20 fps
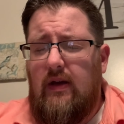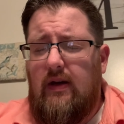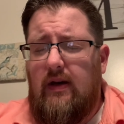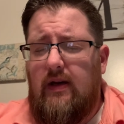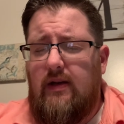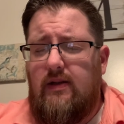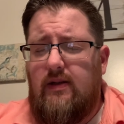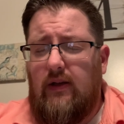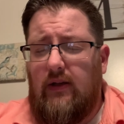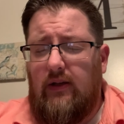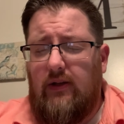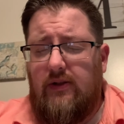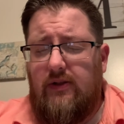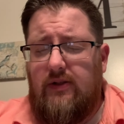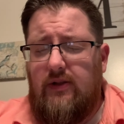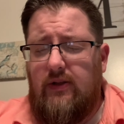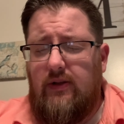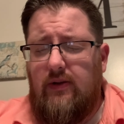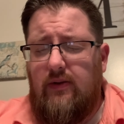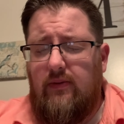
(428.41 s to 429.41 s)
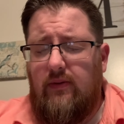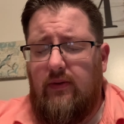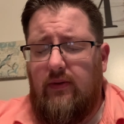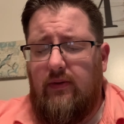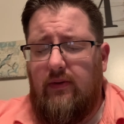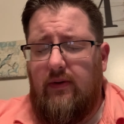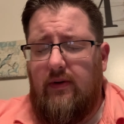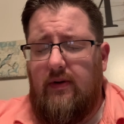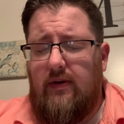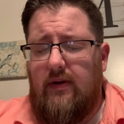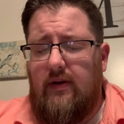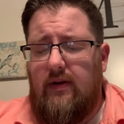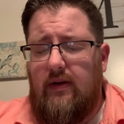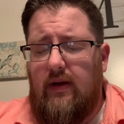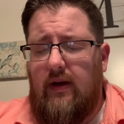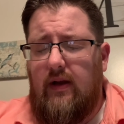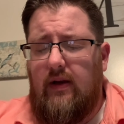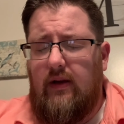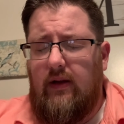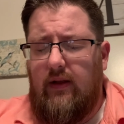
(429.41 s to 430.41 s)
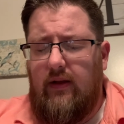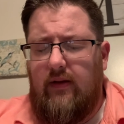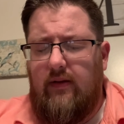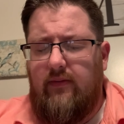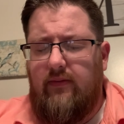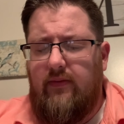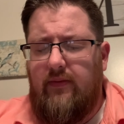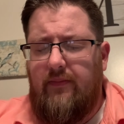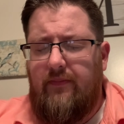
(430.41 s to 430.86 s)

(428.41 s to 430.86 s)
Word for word: and to look to you, Lord, and live.